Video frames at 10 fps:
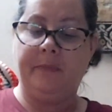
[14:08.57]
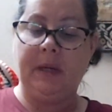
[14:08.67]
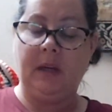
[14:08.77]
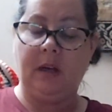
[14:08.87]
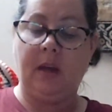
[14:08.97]

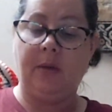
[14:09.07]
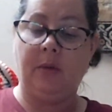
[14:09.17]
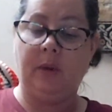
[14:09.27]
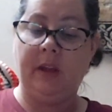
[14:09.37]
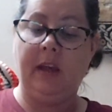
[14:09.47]
But I
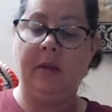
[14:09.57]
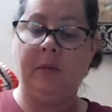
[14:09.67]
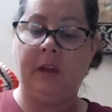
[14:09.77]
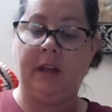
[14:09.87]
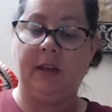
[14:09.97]
really
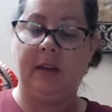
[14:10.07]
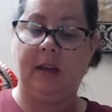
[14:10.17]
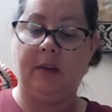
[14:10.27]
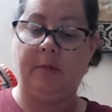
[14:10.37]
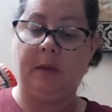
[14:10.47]
am glad
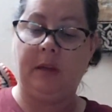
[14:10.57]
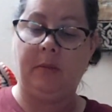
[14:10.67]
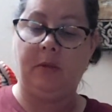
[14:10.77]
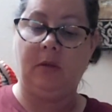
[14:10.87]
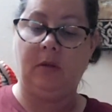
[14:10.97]
today I've been
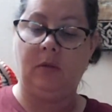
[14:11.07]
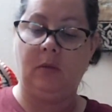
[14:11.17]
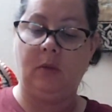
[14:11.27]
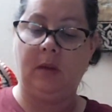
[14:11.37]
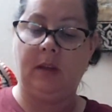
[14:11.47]
able
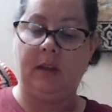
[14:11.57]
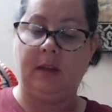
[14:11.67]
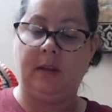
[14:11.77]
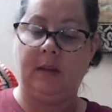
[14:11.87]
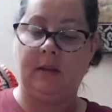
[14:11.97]
to
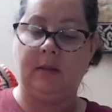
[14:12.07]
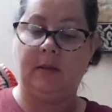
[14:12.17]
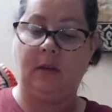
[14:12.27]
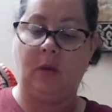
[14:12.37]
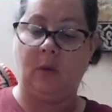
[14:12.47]
get this
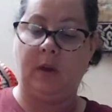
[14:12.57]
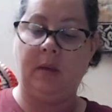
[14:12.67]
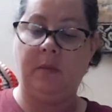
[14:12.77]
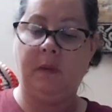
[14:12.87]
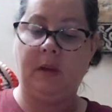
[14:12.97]

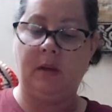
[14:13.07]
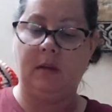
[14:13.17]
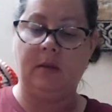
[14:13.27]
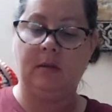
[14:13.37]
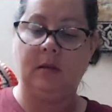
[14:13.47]
going
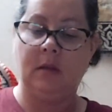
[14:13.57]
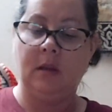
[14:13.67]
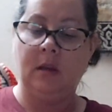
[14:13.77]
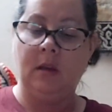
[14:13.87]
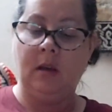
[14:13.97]
because
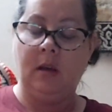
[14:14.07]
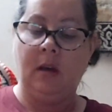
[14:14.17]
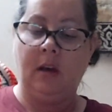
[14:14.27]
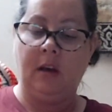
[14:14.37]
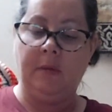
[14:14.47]

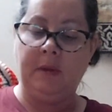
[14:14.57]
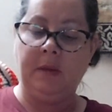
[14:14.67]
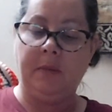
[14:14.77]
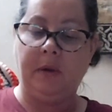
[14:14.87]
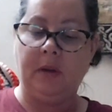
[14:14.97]
I'm
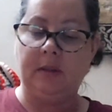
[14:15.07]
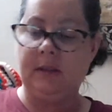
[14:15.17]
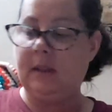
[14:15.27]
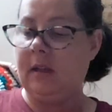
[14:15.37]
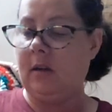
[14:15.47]
at
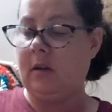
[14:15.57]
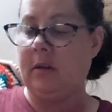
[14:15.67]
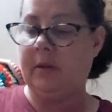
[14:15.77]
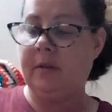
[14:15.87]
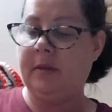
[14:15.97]
parts that
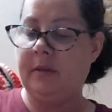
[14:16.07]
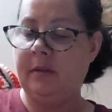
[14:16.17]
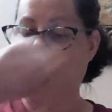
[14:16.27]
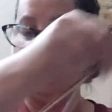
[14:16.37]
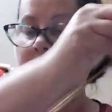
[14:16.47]
are a
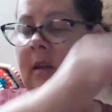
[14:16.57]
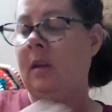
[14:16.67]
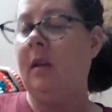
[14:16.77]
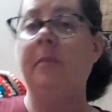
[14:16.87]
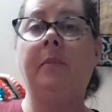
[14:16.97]

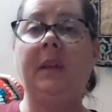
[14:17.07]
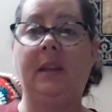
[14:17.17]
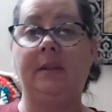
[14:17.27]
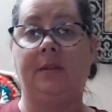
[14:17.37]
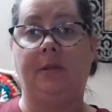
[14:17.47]
bit
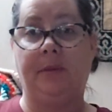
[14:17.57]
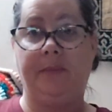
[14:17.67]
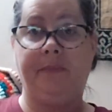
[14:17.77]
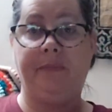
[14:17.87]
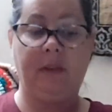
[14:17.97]
easier
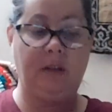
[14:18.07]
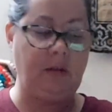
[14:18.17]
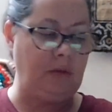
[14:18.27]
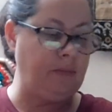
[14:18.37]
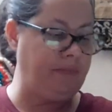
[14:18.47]
to
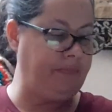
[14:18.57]
do.